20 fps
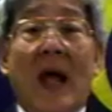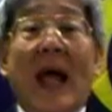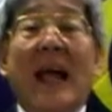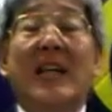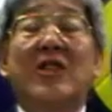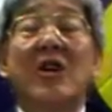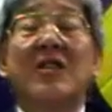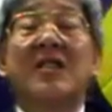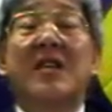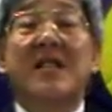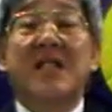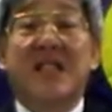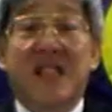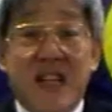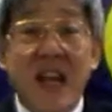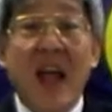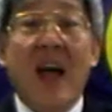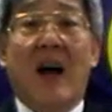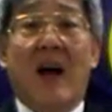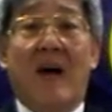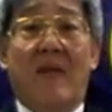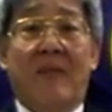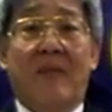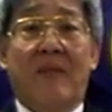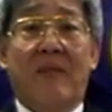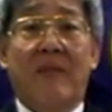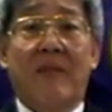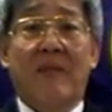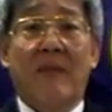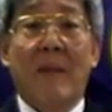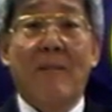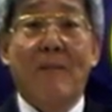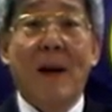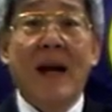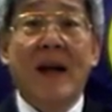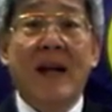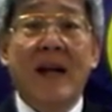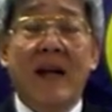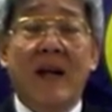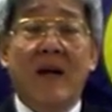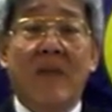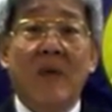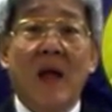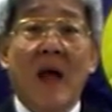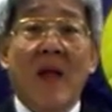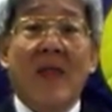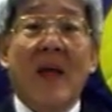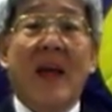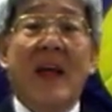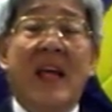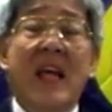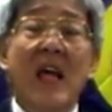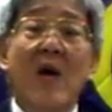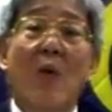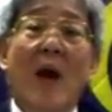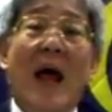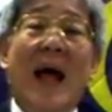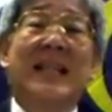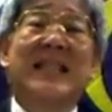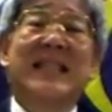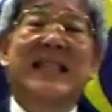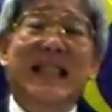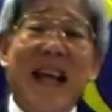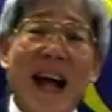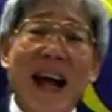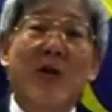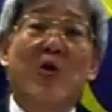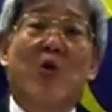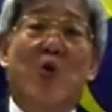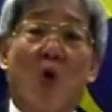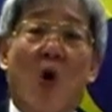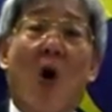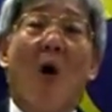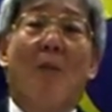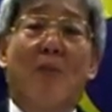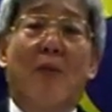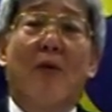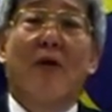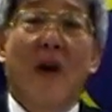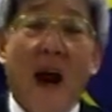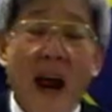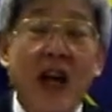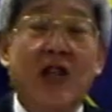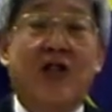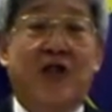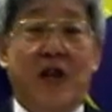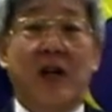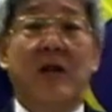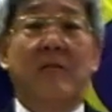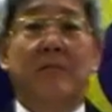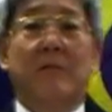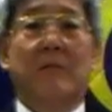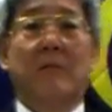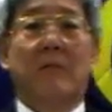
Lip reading: is not sincere, Apandi, that he will extend cooperation